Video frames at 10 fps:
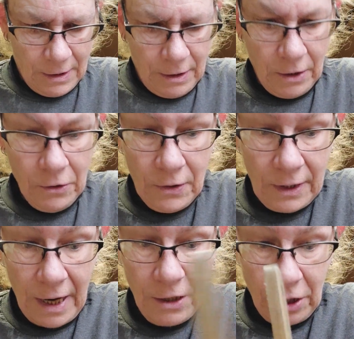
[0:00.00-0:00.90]
You can use
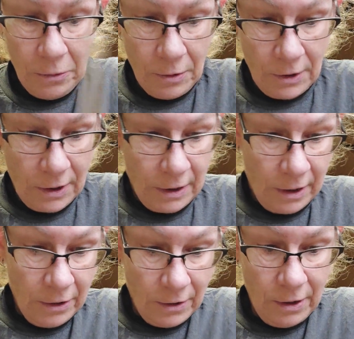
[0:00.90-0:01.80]
scotchy ones in
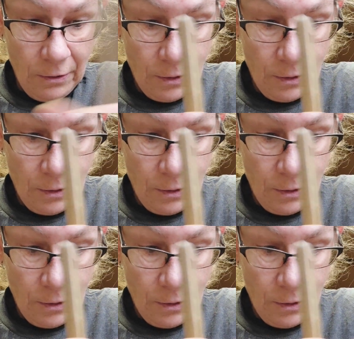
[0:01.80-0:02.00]
here too.